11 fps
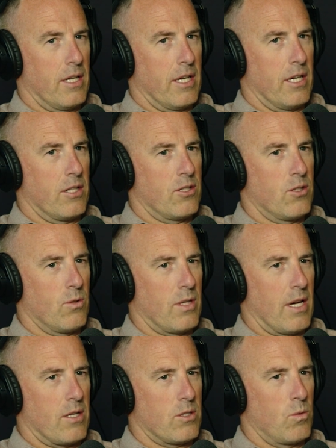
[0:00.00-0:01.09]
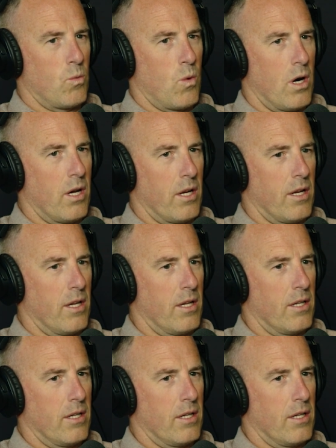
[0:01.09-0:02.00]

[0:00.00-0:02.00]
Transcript: in 2001,